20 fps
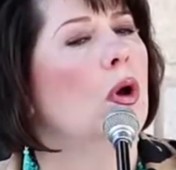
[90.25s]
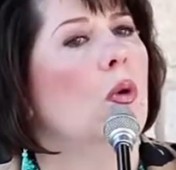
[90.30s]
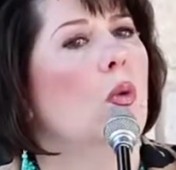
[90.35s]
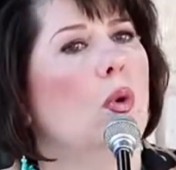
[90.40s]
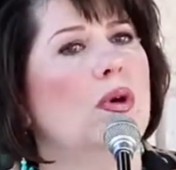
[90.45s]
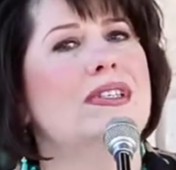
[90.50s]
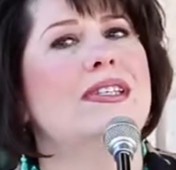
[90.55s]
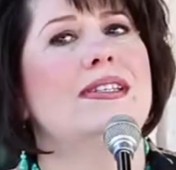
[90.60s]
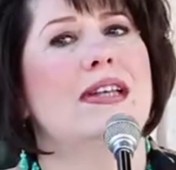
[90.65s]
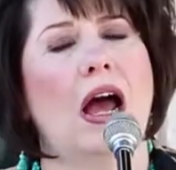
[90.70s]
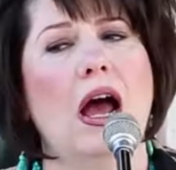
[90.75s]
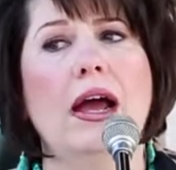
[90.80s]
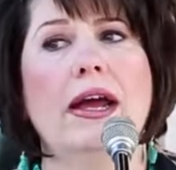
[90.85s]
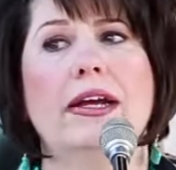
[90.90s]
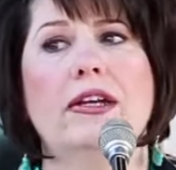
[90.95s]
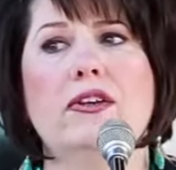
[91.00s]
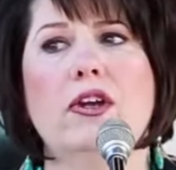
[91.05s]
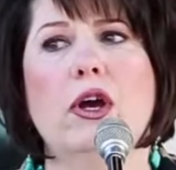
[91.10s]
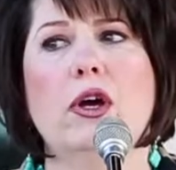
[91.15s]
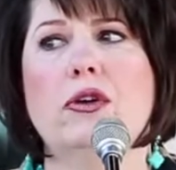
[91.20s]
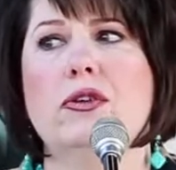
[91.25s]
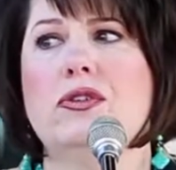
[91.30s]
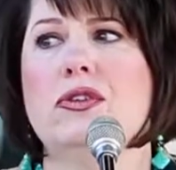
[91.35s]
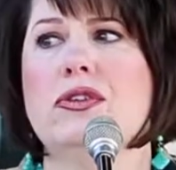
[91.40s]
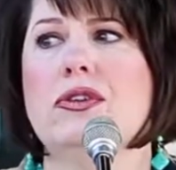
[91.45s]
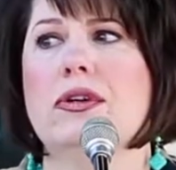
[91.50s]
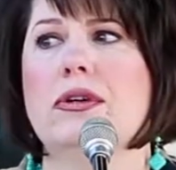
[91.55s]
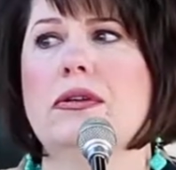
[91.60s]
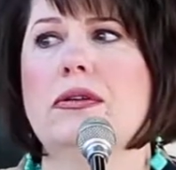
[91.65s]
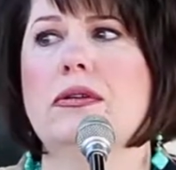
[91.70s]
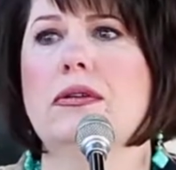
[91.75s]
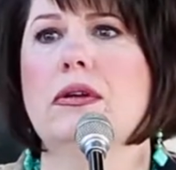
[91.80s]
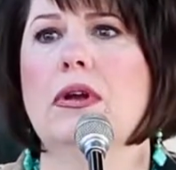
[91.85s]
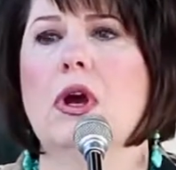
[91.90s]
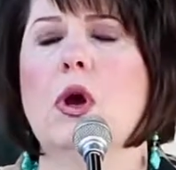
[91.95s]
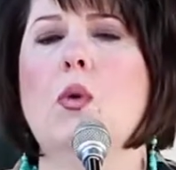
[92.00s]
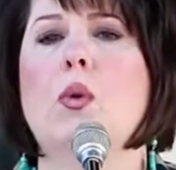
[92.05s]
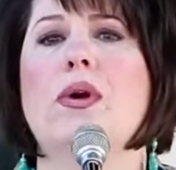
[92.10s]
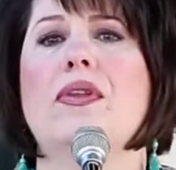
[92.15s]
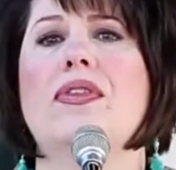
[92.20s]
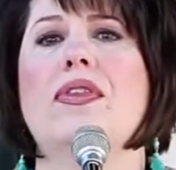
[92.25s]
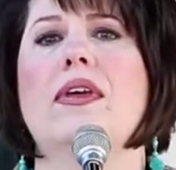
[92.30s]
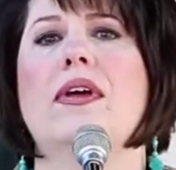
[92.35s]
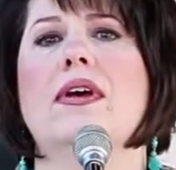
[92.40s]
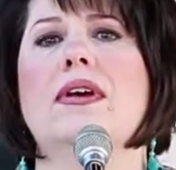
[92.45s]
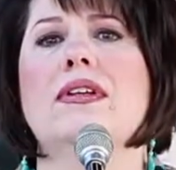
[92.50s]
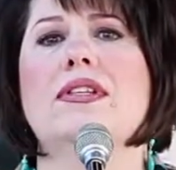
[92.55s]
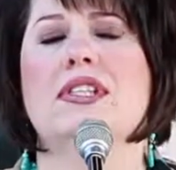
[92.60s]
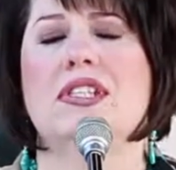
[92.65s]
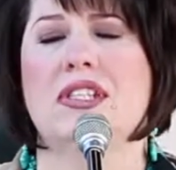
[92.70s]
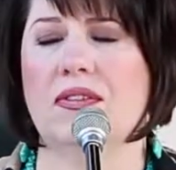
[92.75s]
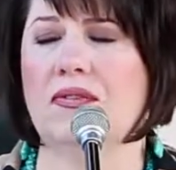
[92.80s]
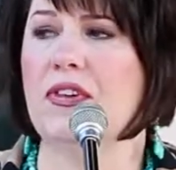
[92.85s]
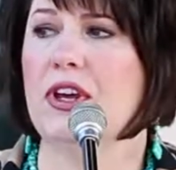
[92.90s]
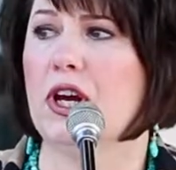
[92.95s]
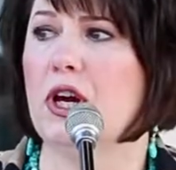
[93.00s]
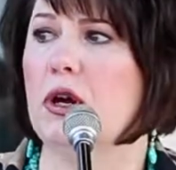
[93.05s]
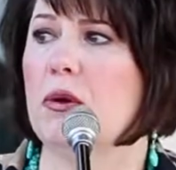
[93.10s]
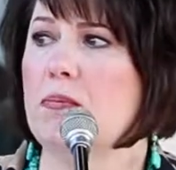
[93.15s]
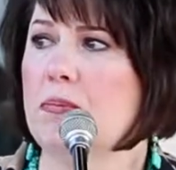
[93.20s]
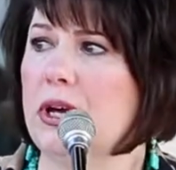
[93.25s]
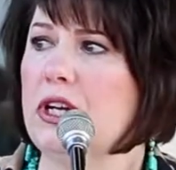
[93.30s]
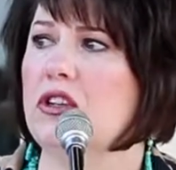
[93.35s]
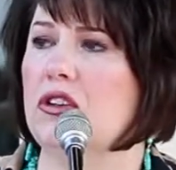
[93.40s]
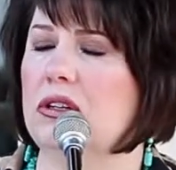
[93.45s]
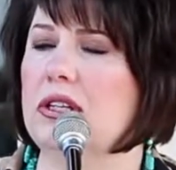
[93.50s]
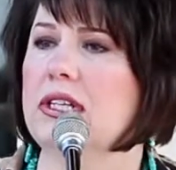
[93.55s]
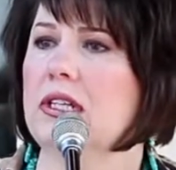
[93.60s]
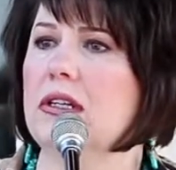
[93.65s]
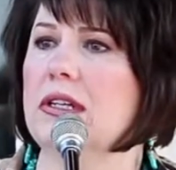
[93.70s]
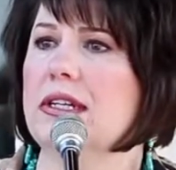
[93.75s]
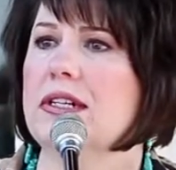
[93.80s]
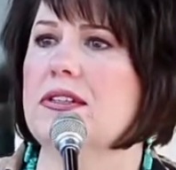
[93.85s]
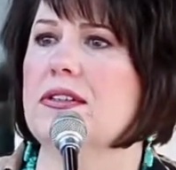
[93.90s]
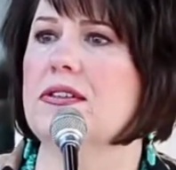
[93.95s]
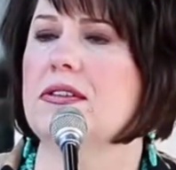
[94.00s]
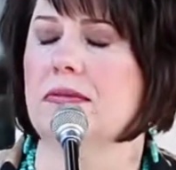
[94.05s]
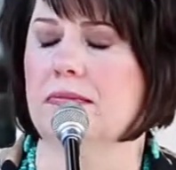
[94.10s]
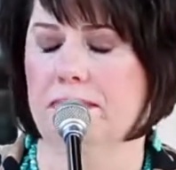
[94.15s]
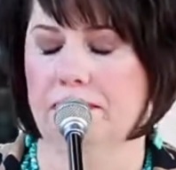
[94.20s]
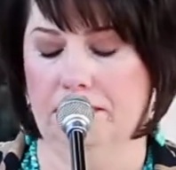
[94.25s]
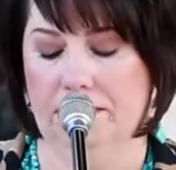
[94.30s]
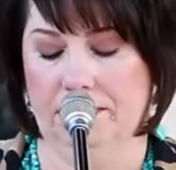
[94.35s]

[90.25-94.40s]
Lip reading: was diagnosed with severe mental illness.